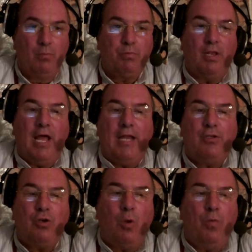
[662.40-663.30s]

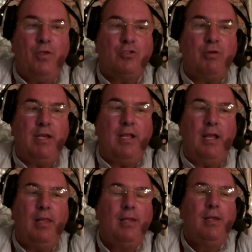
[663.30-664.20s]
Prahlad told
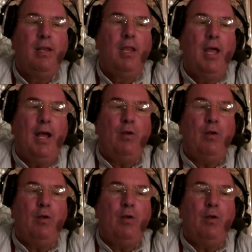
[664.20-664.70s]
Nrisinga, I